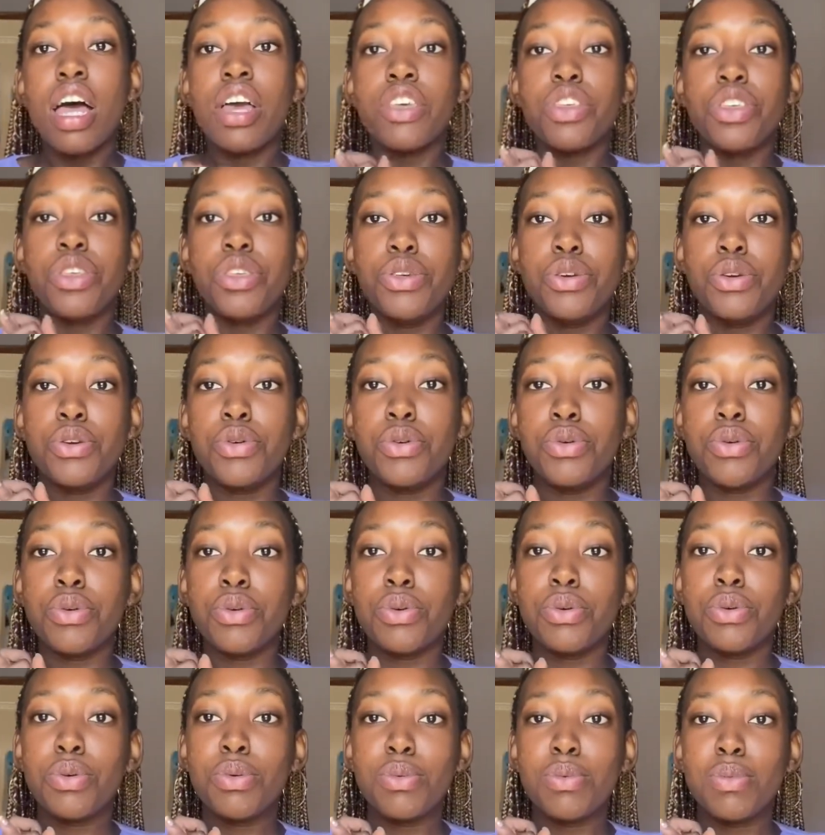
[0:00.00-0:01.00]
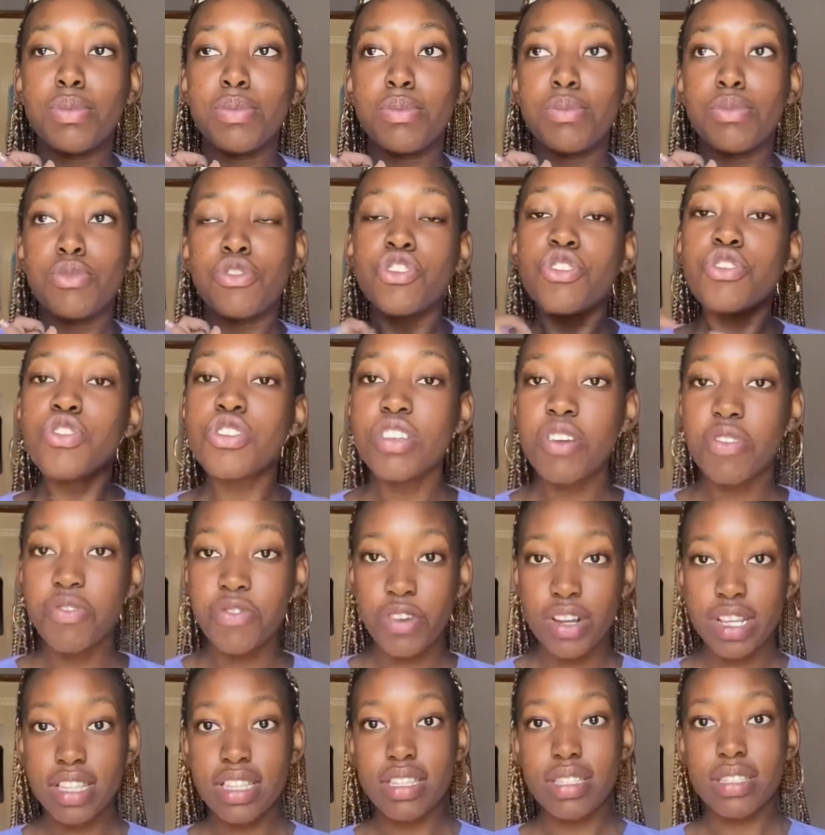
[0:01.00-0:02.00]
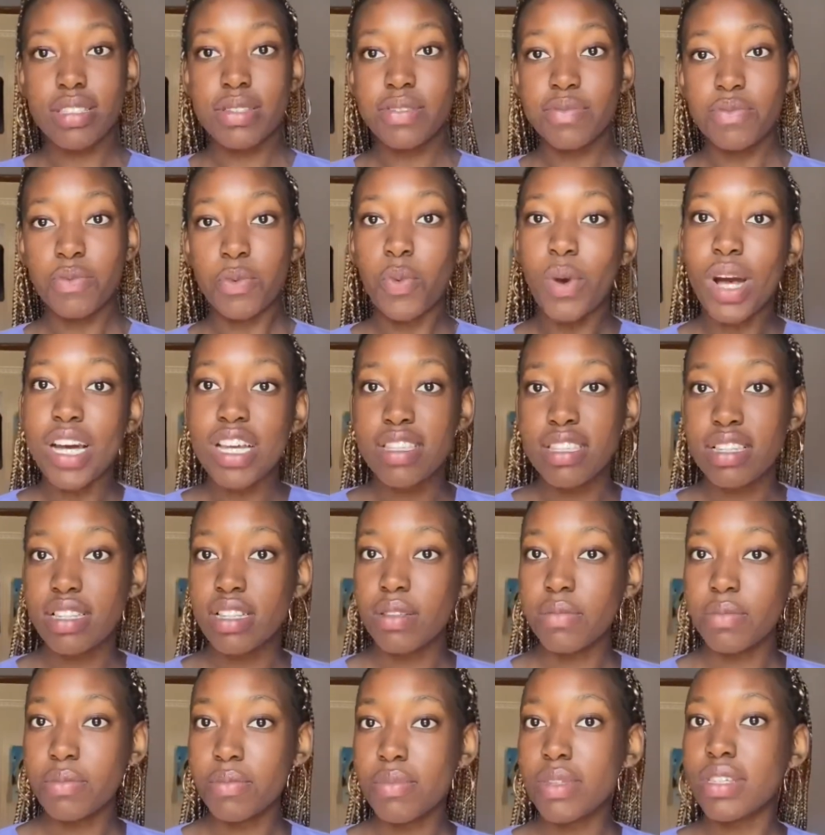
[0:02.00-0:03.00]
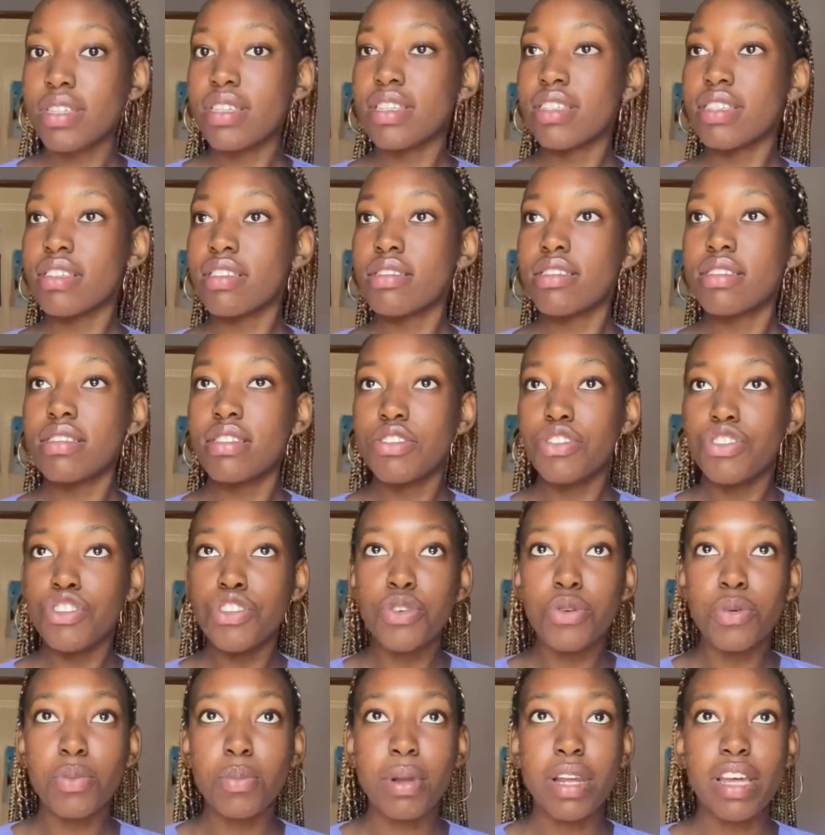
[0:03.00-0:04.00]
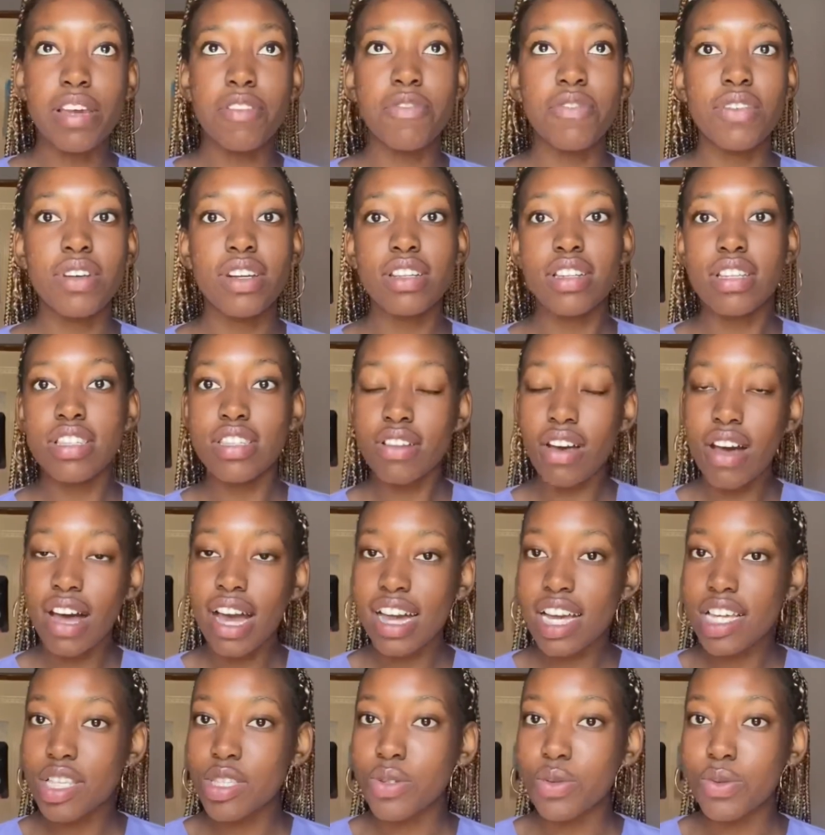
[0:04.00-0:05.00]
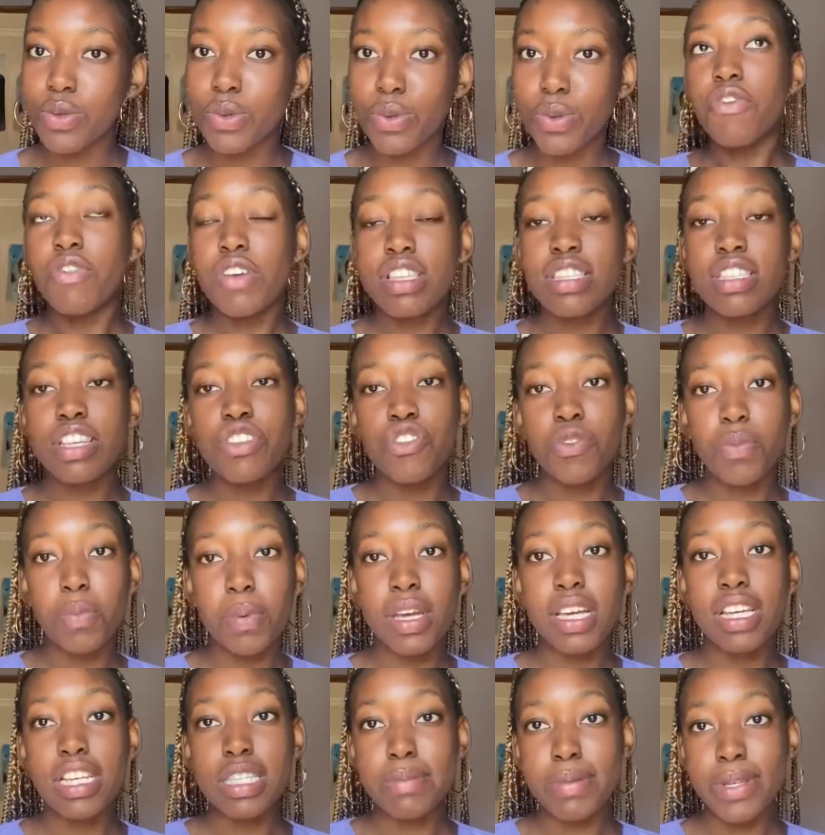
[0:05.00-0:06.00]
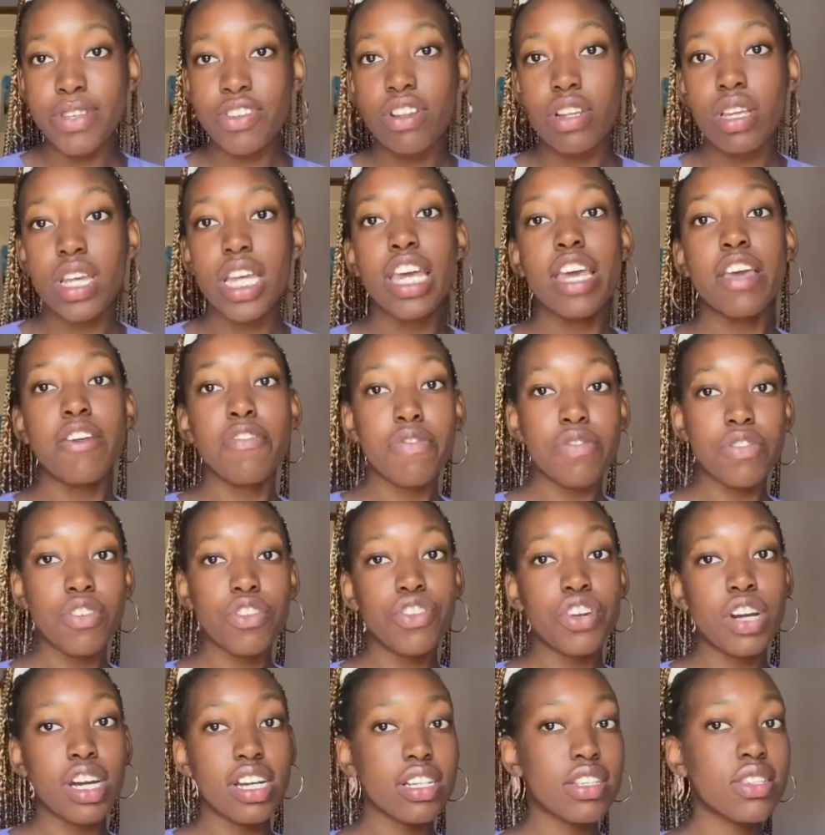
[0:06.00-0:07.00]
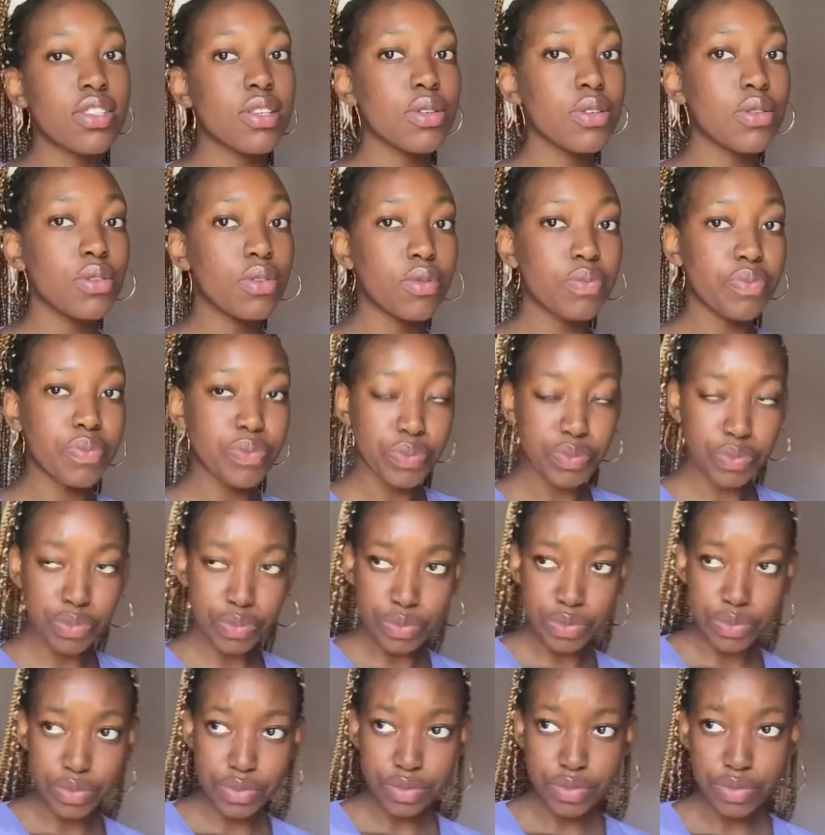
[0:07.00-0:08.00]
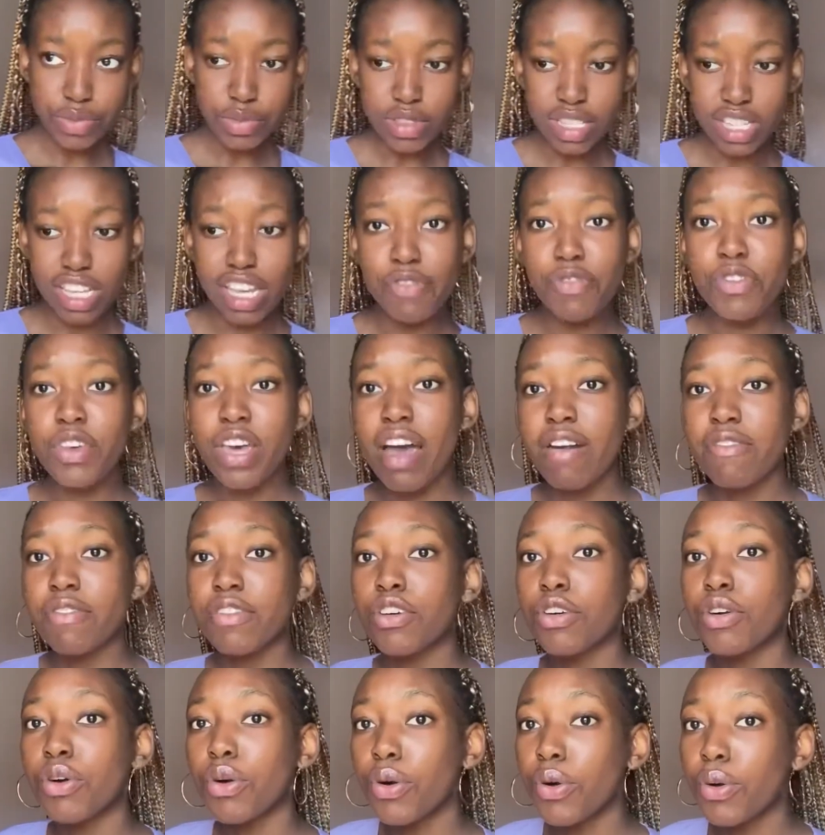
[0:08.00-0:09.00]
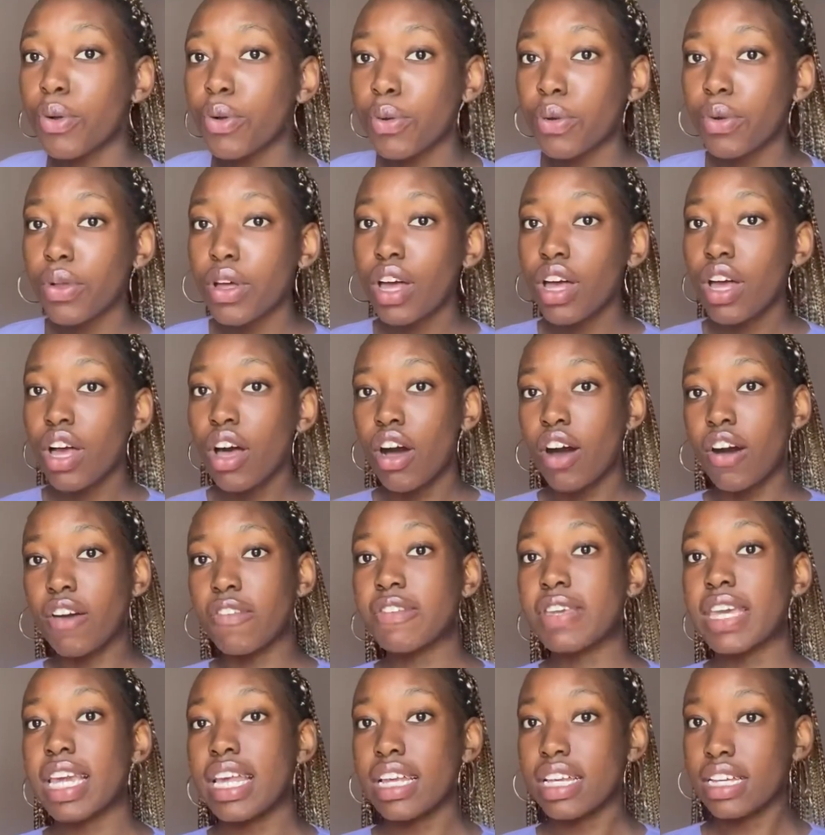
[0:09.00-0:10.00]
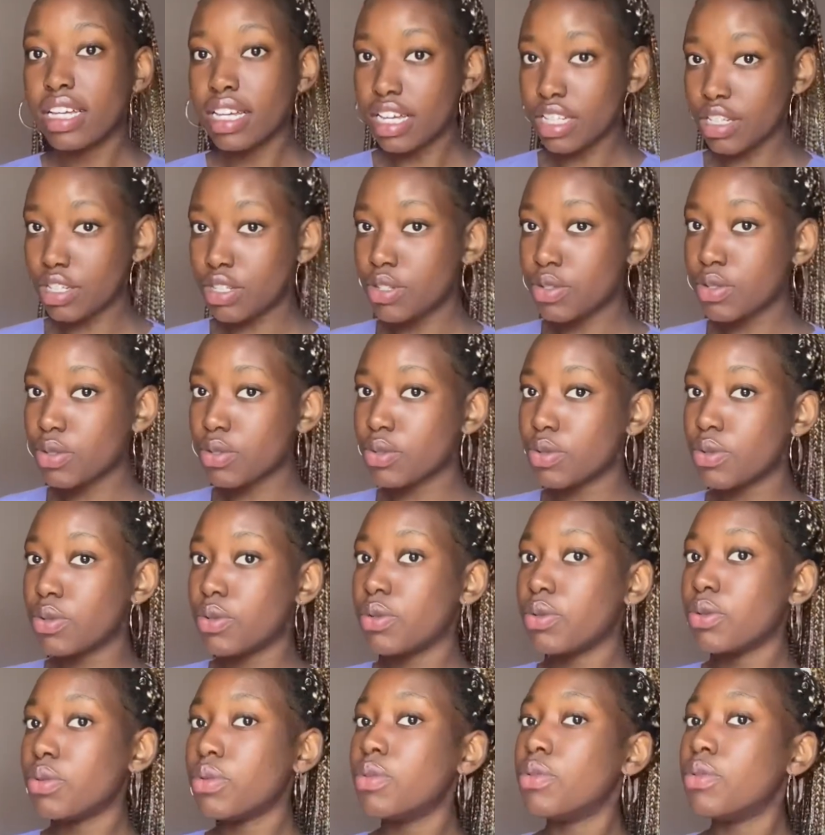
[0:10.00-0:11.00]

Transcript: you choose your friends wisely, because this is a new play field. It's not high school. Friends that you pick, especially if you're trying to, if you have a goal of getting into